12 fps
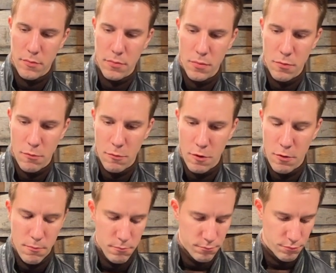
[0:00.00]
And
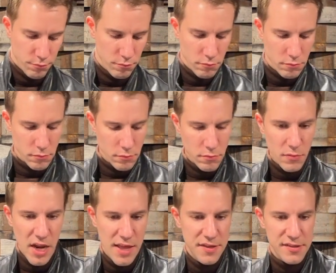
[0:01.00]

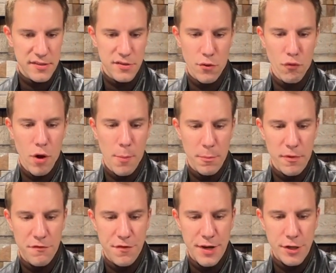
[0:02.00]
this is the rum finish.